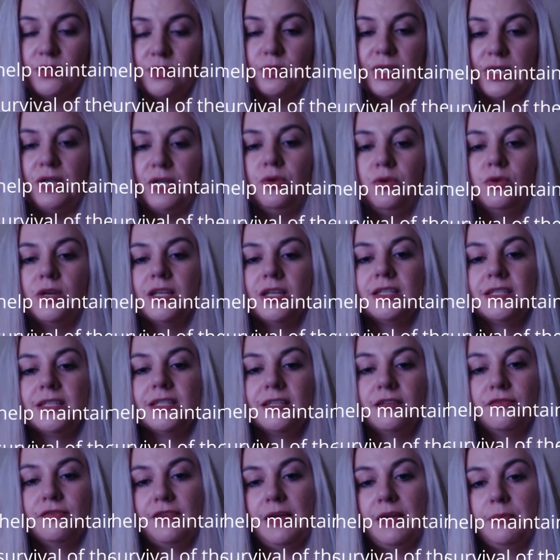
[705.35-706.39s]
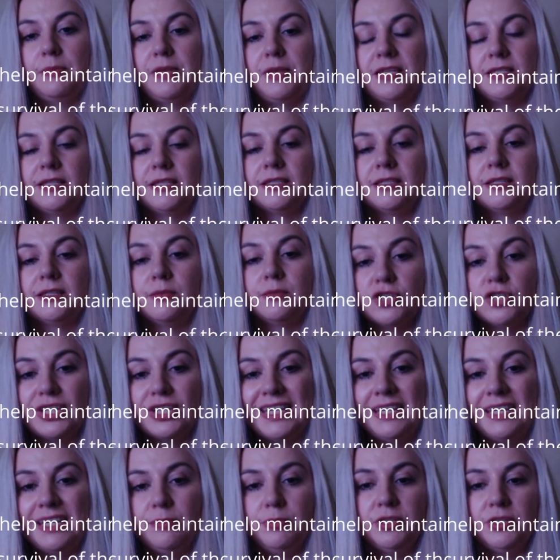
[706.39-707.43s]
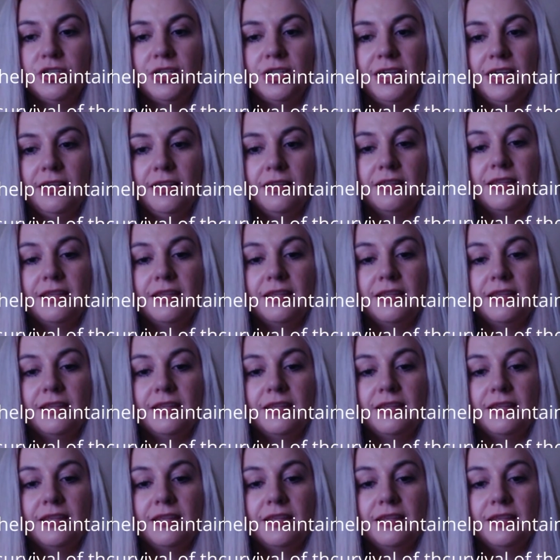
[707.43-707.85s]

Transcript: we call it, in a family system to keep it together.